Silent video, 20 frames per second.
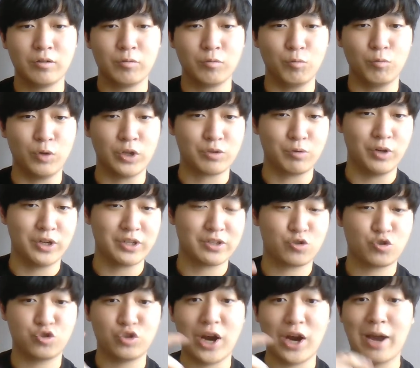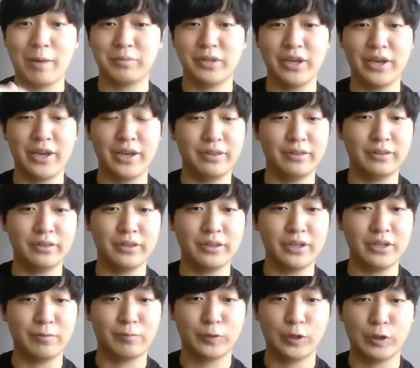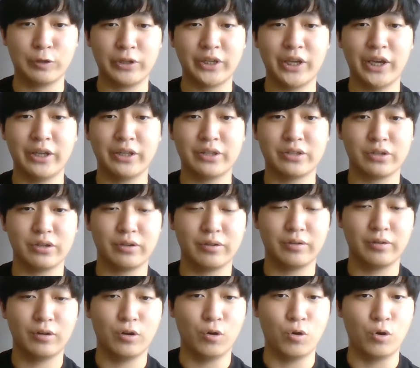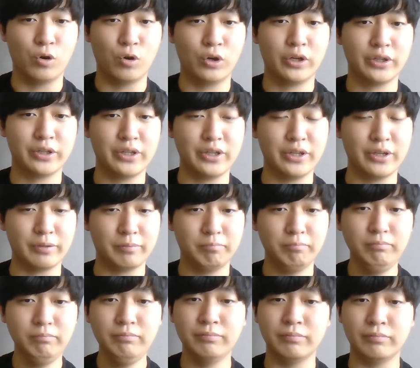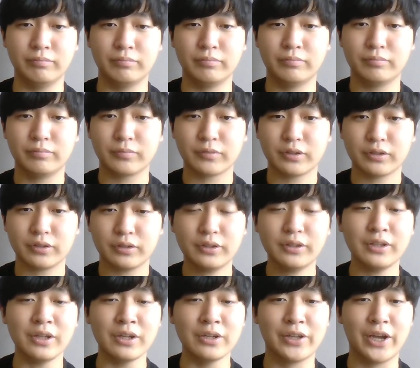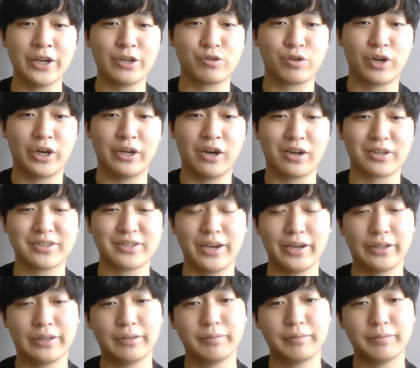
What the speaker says: which was trapped in the floating gate or the nitride oxide.